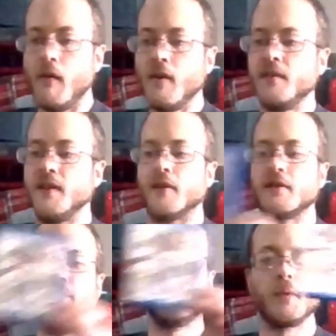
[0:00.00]
Now,
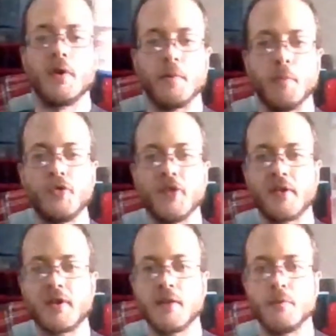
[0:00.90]
here's one I'm most likely
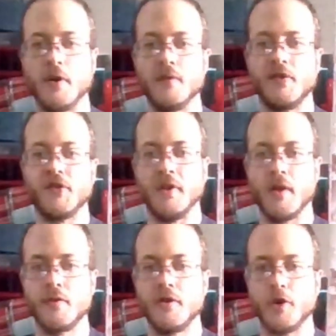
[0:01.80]
getting rid of. It's
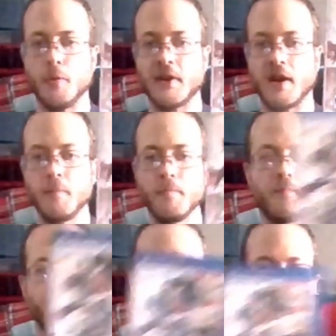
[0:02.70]
another Atomi game.
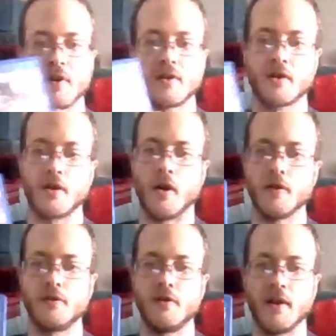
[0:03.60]

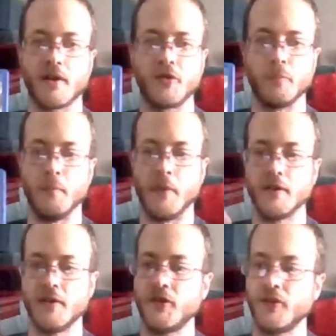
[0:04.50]
Color X
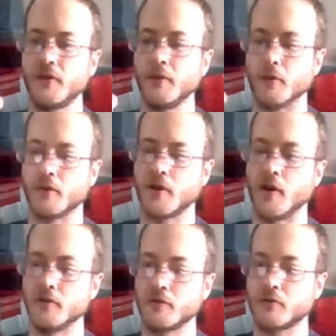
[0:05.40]
Malice, or
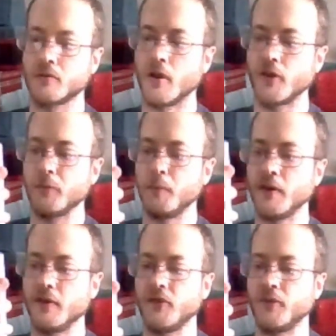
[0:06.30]
Color Cross
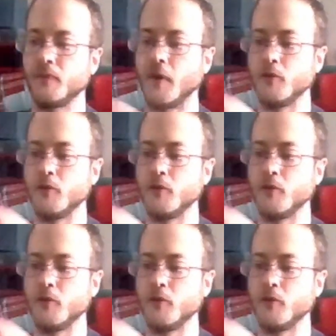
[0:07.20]
Malice, however you